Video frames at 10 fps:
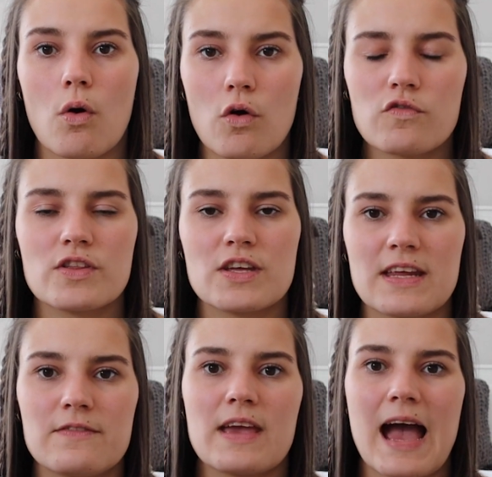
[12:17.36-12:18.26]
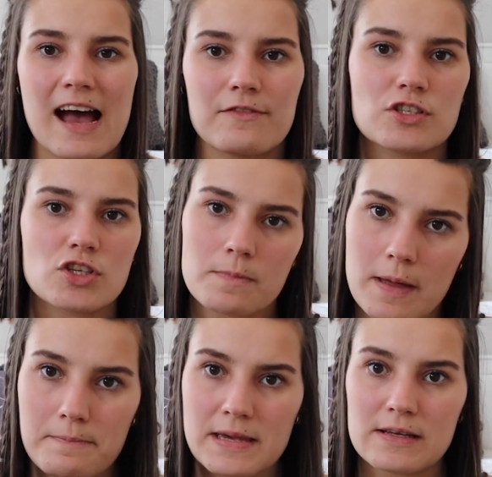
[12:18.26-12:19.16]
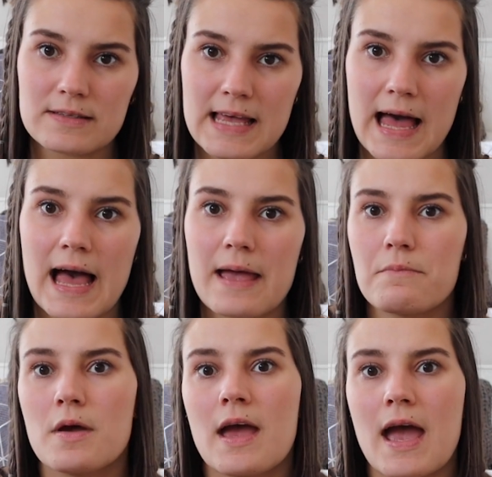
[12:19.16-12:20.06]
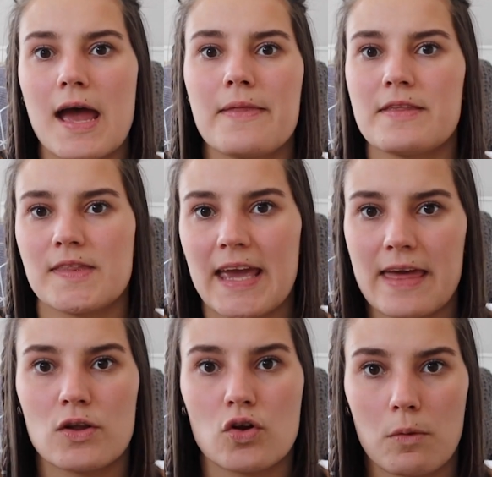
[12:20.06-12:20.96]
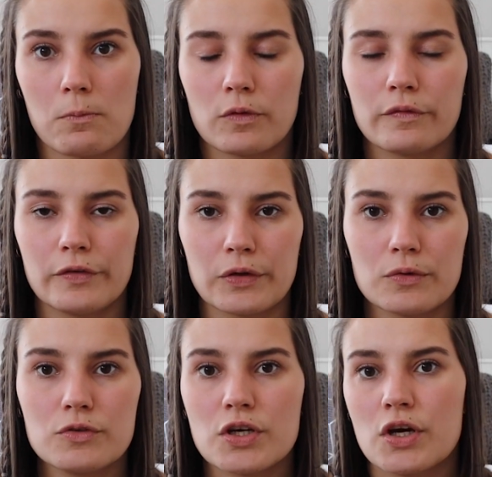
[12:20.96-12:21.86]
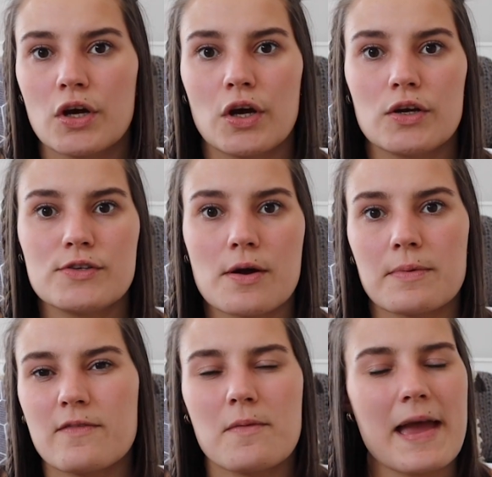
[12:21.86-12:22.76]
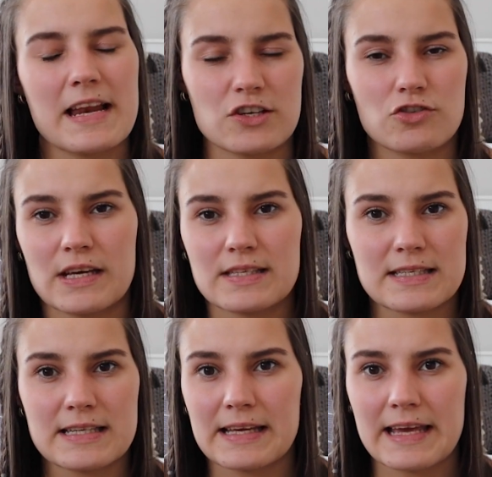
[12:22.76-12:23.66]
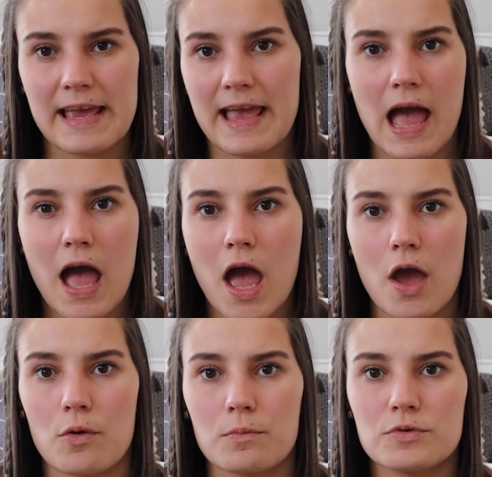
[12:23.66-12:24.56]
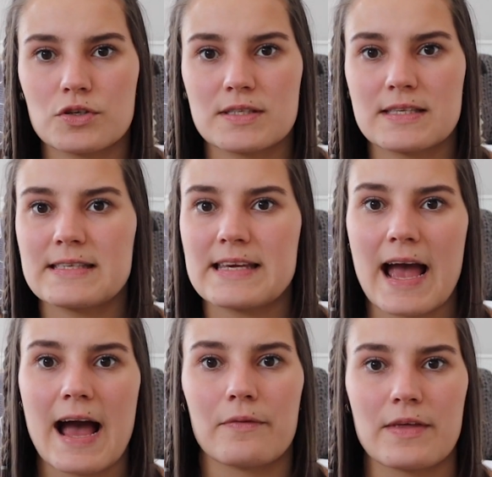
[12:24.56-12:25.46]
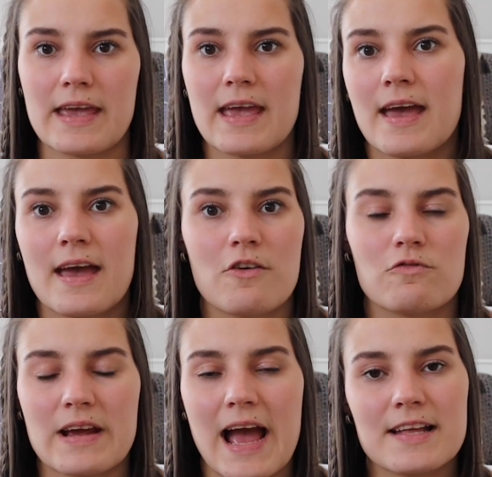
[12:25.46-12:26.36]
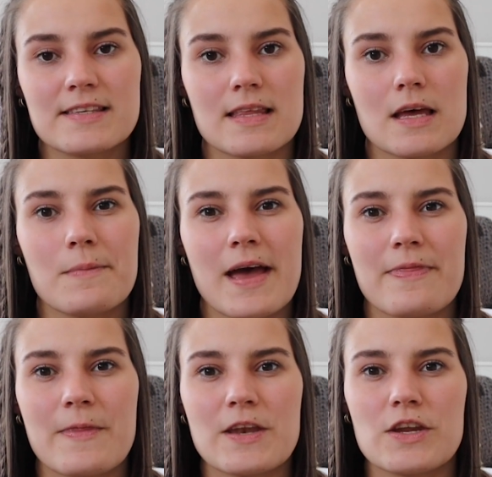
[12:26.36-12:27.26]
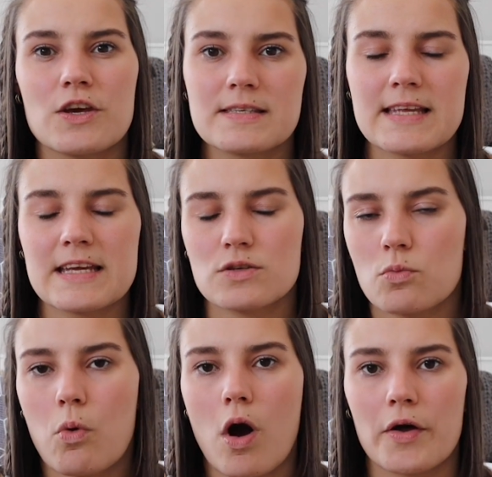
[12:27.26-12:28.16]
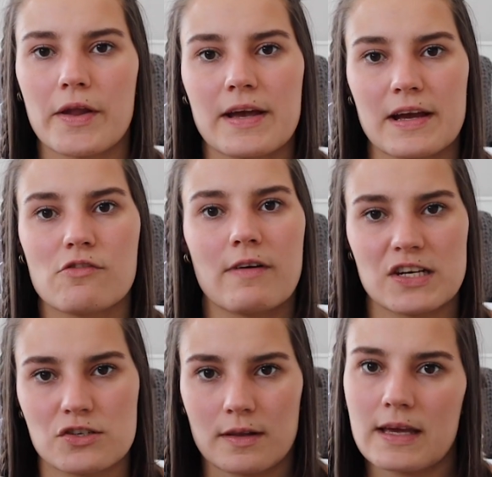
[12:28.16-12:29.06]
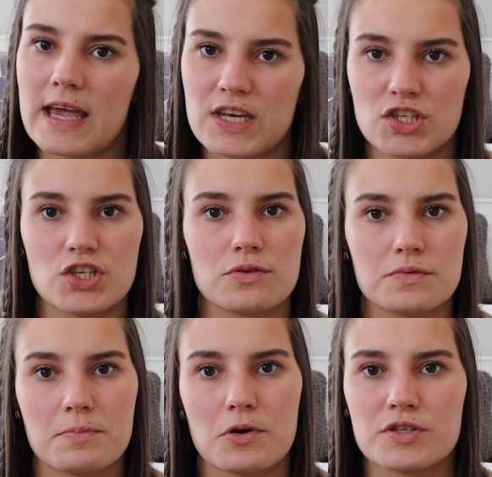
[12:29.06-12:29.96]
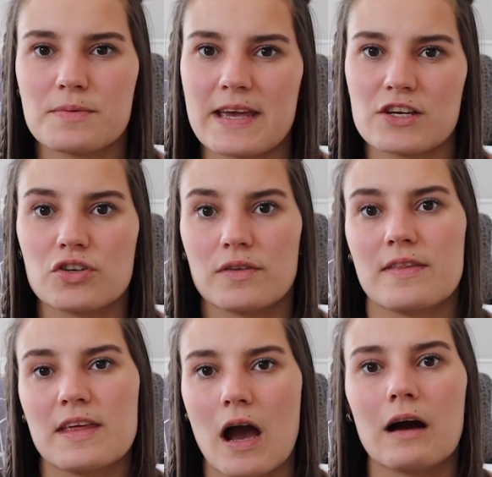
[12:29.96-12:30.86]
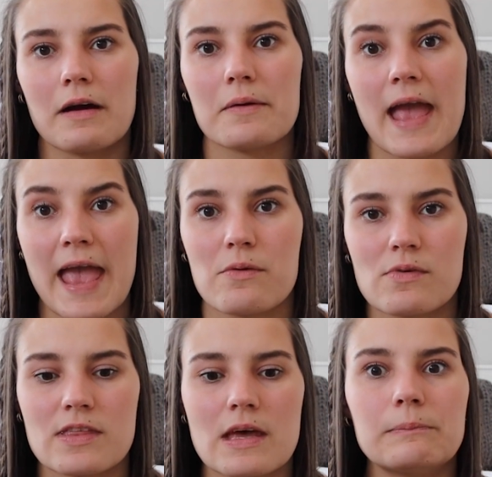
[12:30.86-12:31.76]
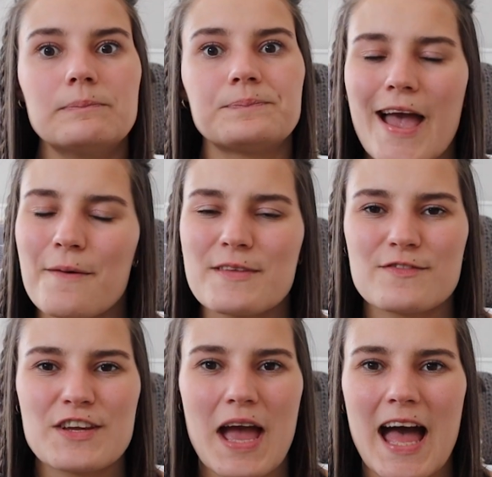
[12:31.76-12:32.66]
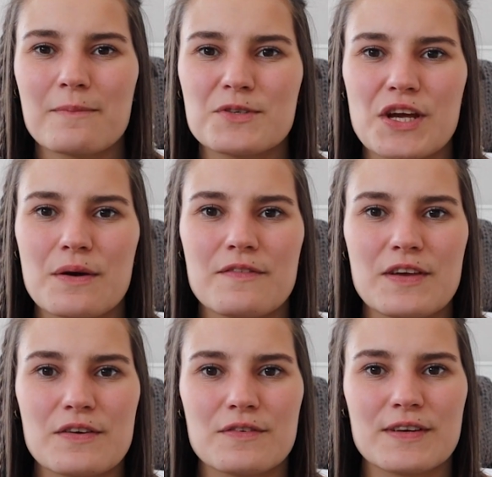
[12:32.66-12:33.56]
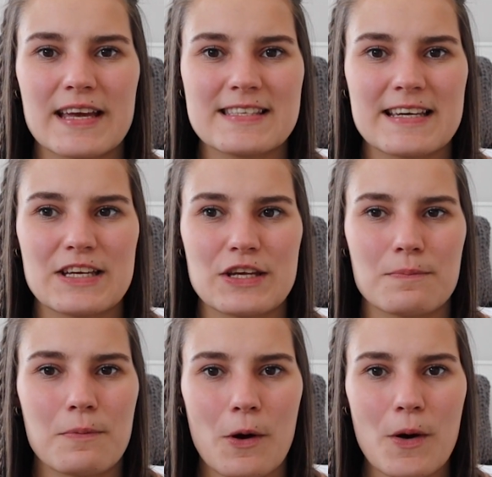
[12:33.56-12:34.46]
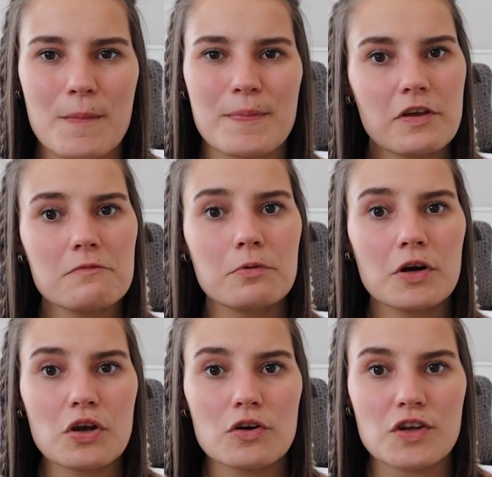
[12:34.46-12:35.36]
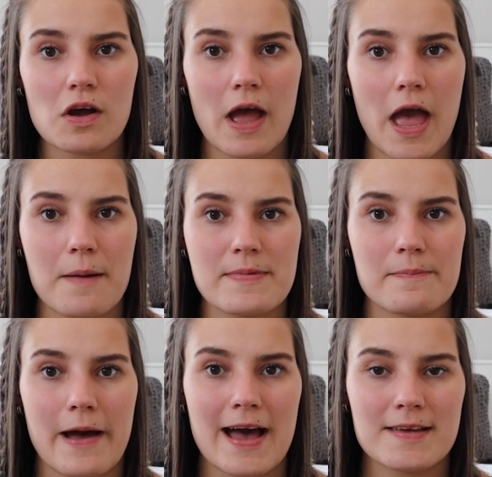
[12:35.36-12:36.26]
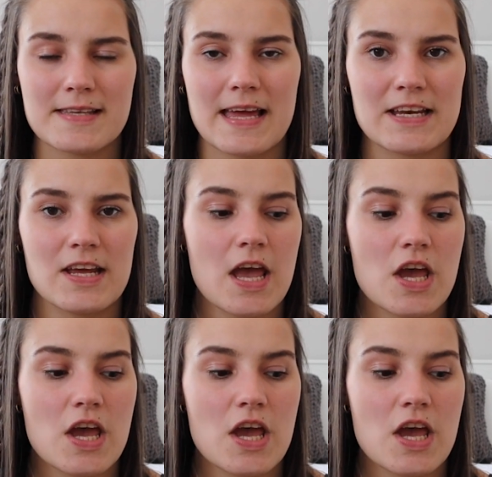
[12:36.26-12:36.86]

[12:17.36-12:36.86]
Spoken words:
other than if you have to stop at a meal time and then they're getting the normal food. Don't give them any treats until you get home, just to see how they react to them, and then stick to one and then gradually introduce more to make sure that they are okay with them. I hope this video helps you if you're getting a new pup. If you brought your dog home in the past and